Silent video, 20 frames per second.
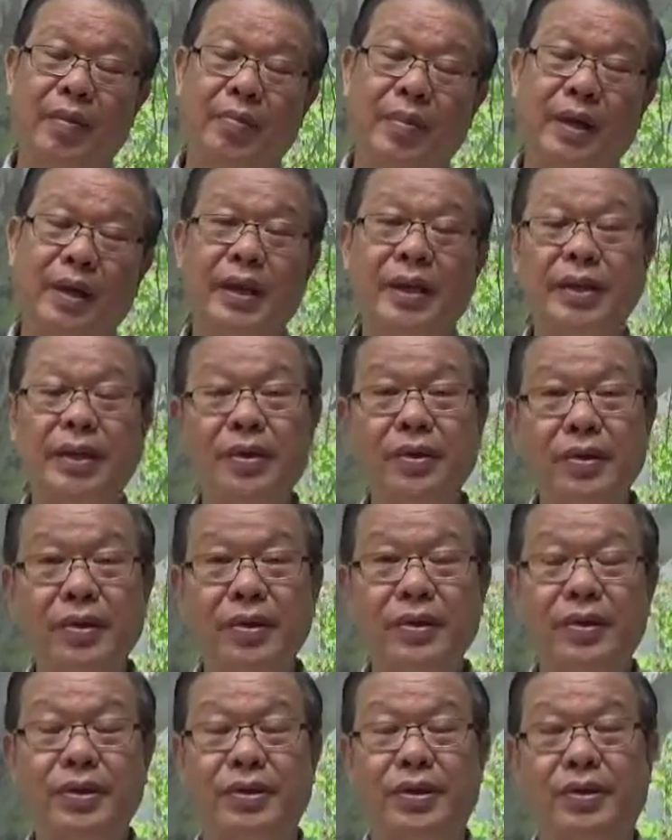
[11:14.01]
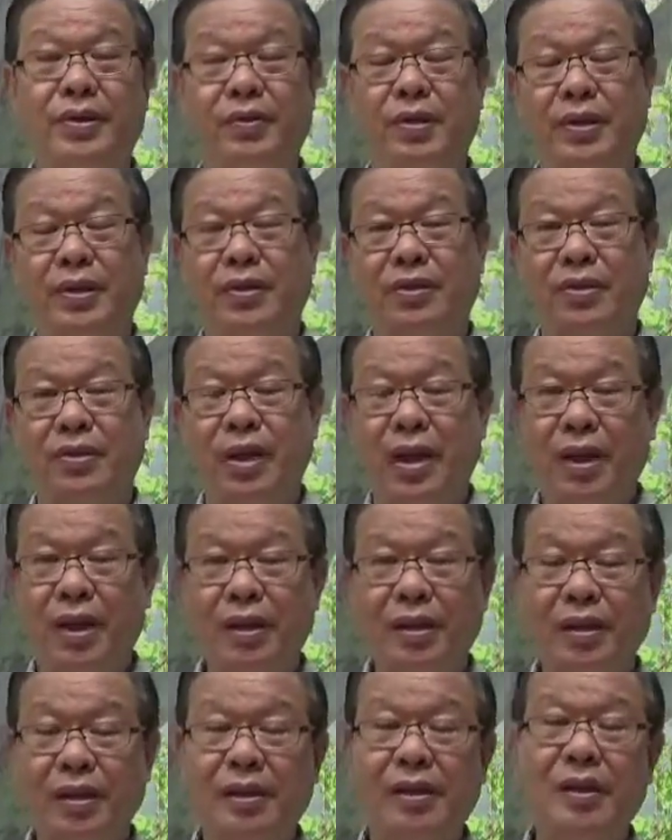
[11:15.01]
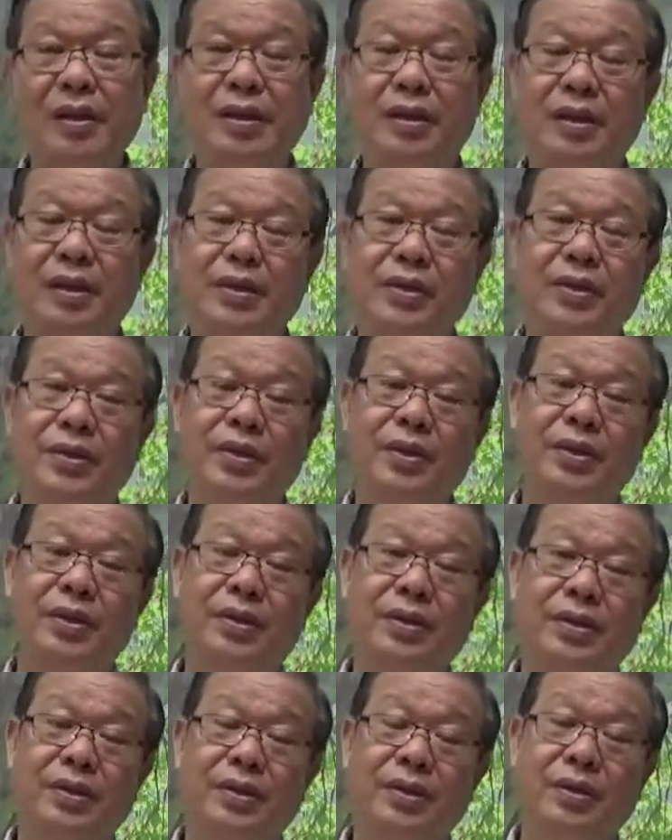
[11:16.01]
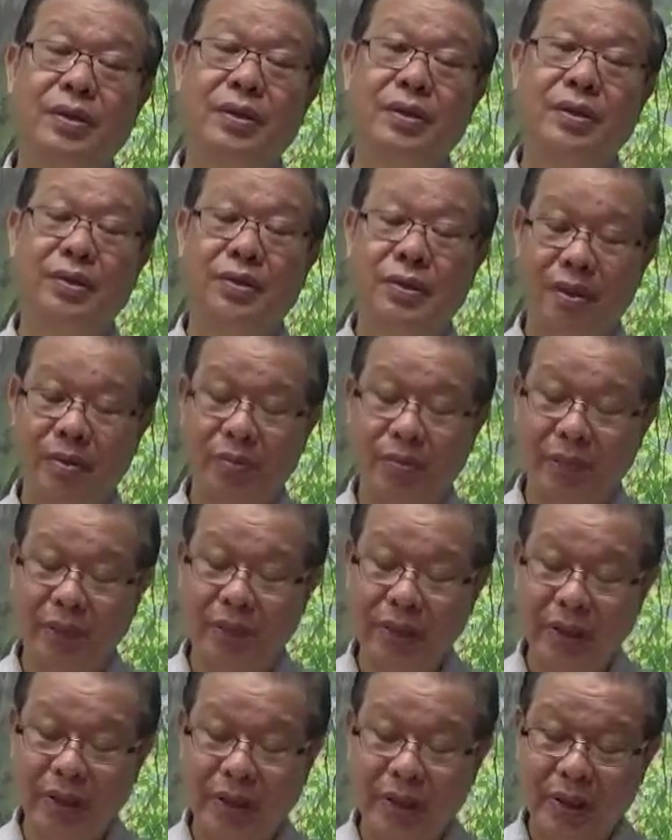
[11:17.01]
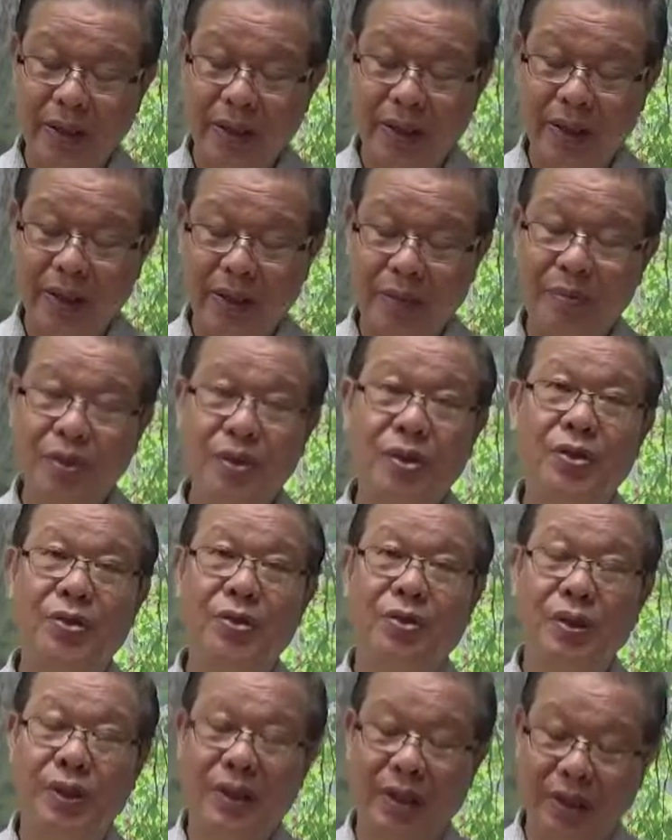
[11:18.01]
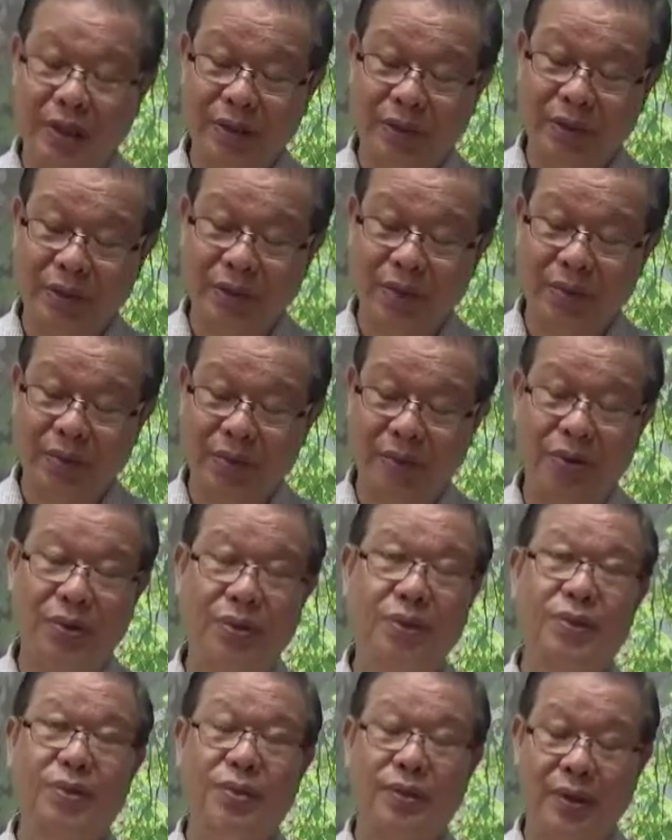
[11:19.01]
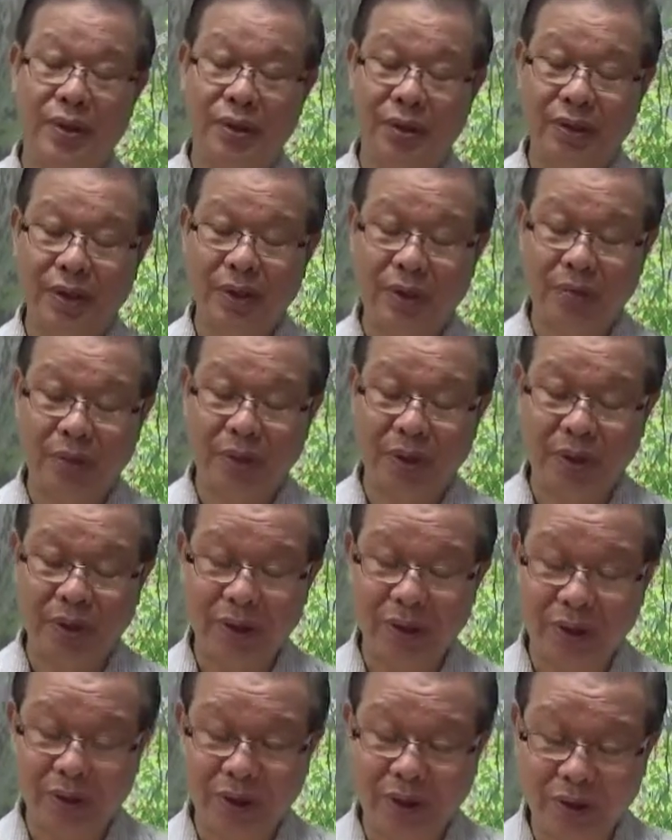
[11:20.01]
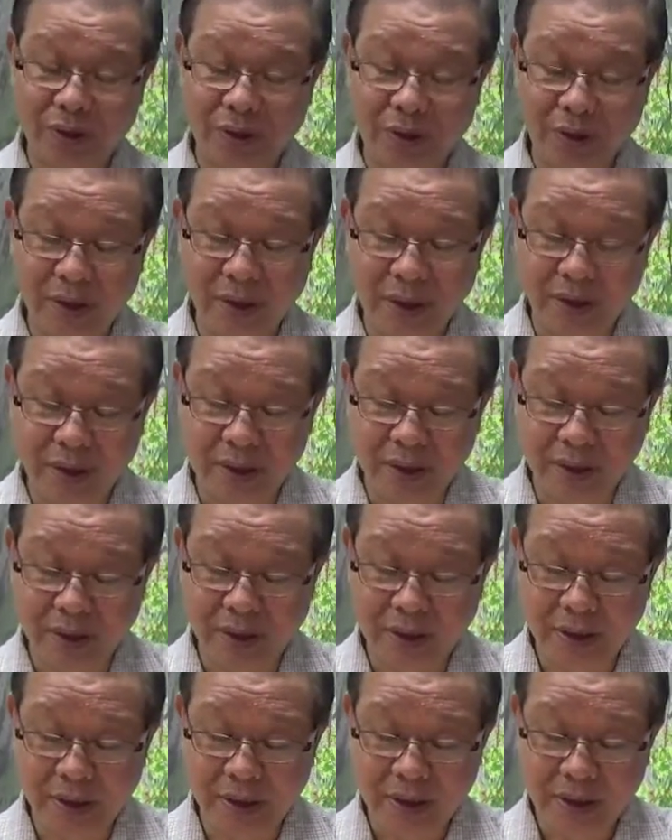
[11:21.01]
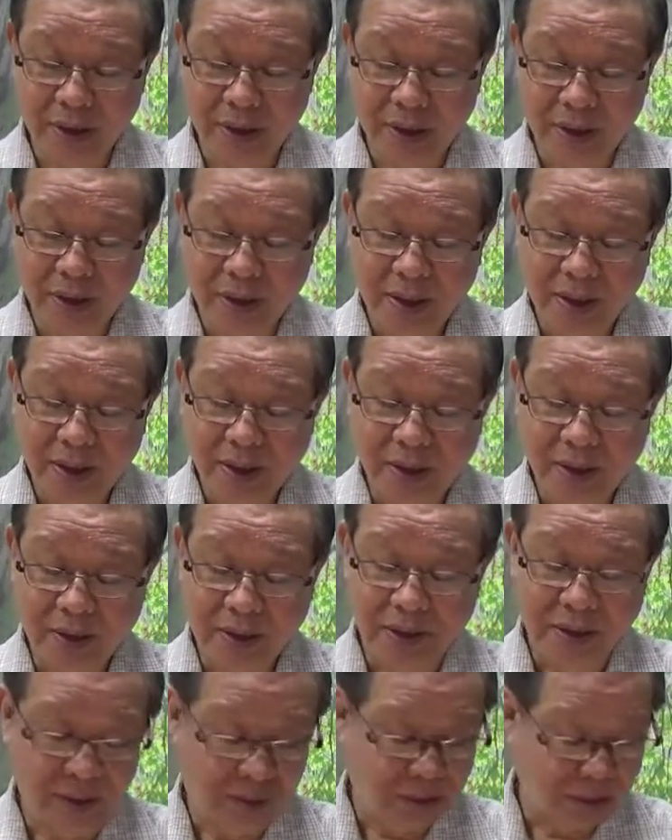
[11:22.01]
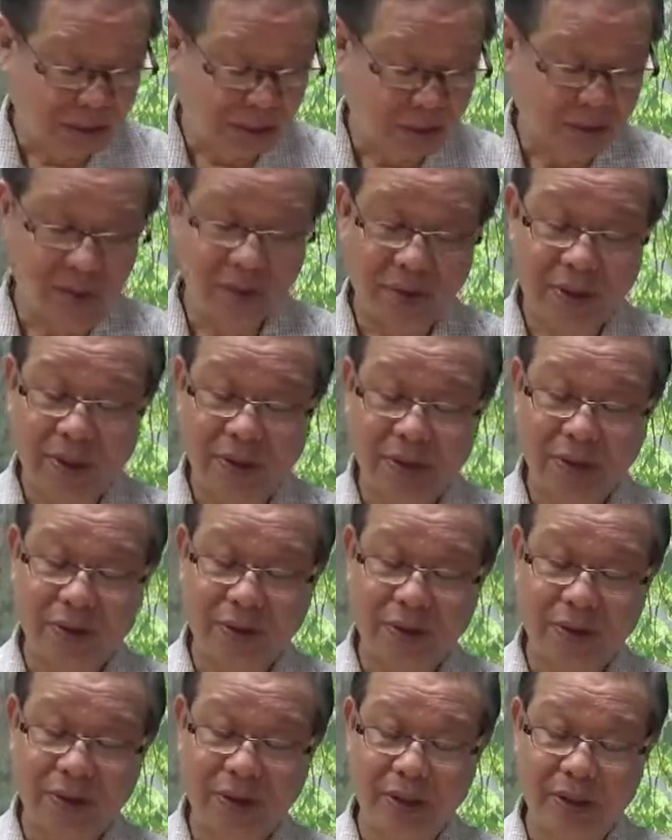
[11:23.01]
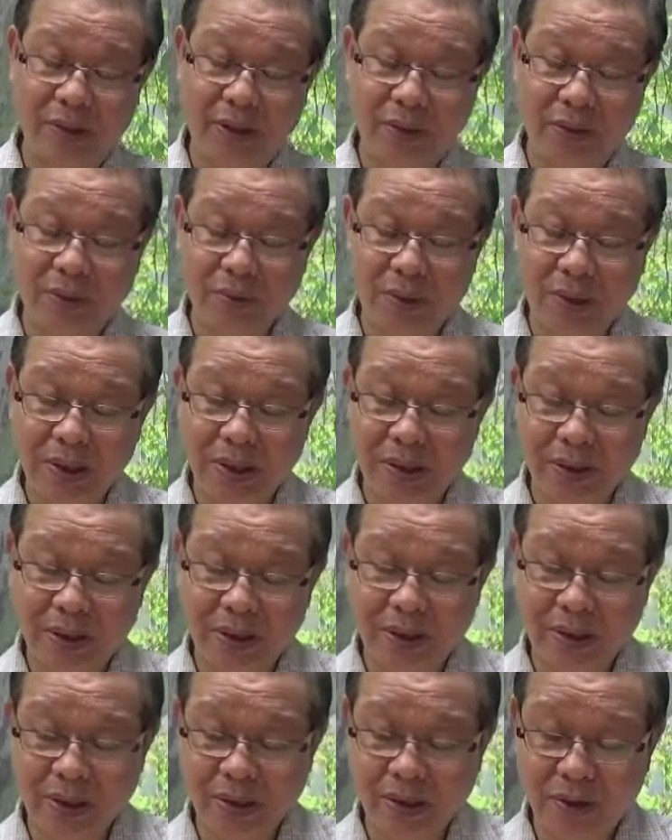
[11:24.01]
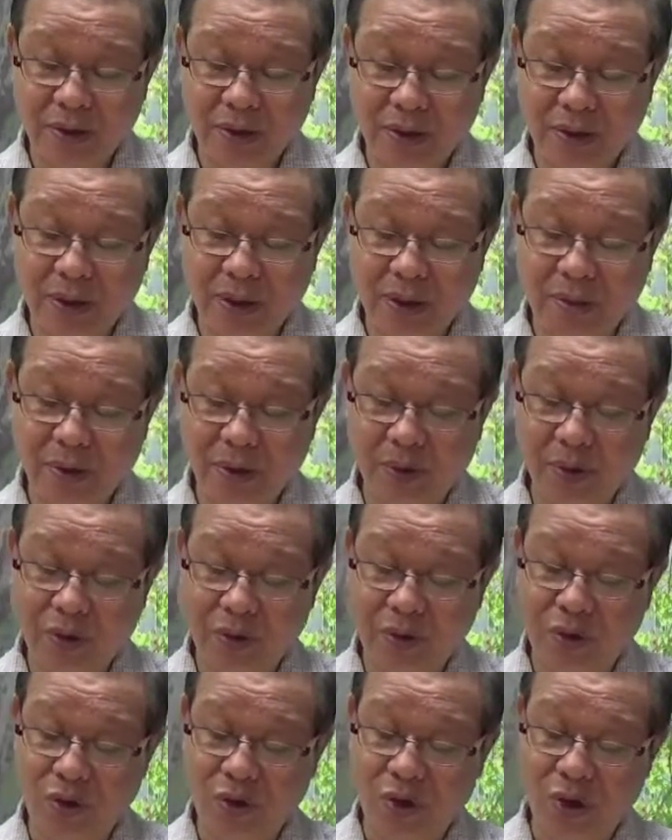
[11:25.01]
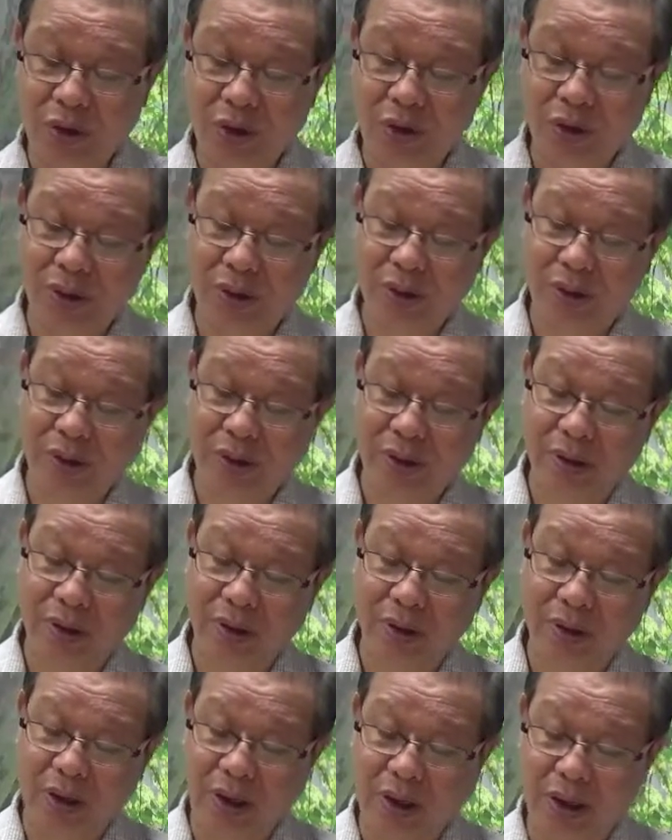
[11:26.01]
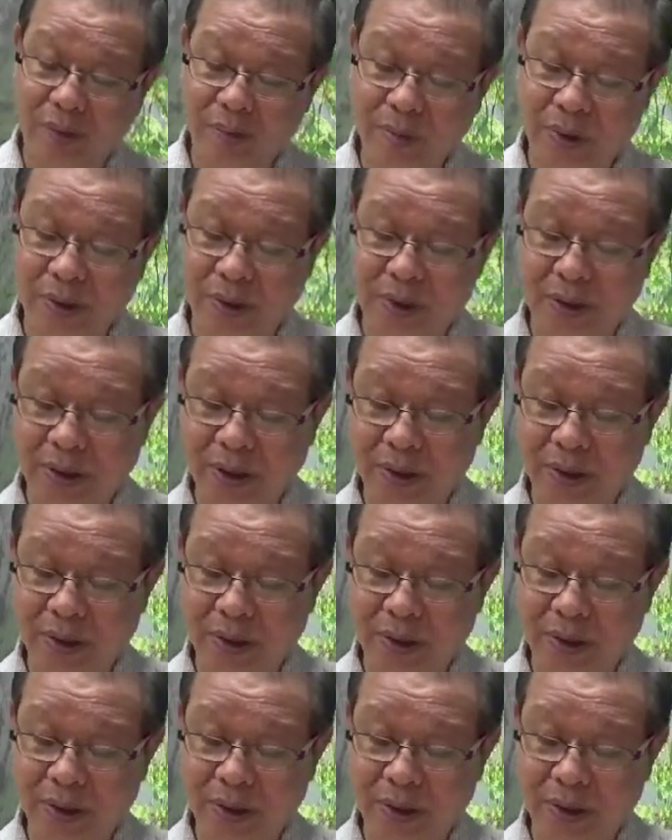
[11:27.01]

make any noise. They would silently listen to the Buddha. Let me just read an excerpt to show an example here, section 19. So this is Sakudai talking. It says, once the Repetus Gotama was teaching Dharma